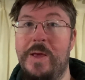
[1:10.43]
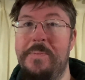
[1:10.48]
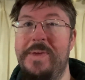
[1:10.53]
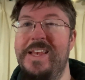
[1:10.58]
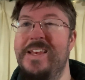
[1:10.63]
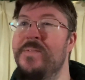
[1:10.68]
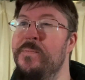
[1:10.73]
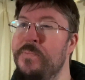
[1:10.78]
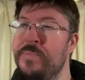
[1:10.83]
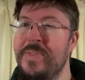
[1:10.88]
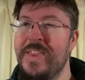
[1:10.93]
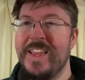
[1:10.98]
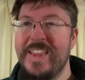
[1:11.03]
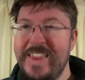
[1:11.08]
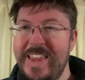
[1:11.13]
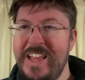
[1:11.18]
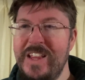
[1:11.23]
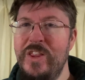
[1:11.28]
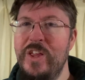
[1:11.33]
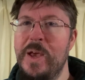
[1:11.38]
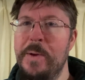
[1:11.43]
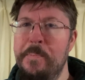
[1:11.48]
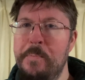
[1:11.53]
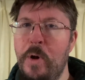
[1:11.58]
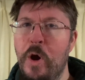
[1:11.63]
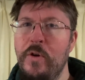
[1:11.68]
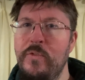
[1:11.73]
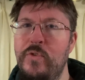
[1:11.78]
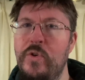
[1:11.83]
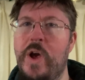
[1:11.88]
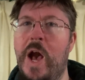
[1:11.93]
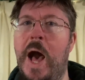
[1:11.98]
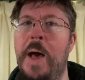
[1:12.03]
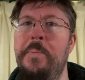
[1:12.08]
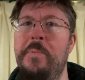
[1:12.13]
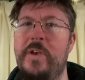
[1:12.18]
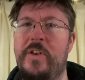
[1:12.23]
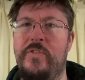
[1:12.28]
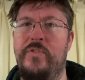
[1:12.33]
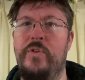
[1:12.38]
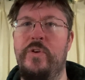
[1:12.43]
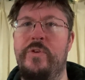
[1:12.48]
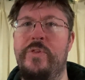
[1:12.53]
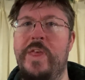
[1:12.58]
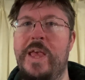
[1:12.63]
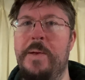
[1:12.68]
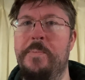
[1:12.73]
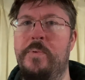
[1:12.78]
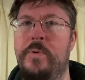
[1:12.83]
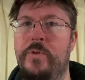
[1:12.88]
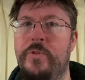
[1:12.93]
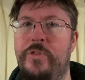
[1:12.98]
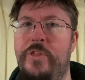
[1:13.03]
I mean, take a look at Marvel Comics, for example.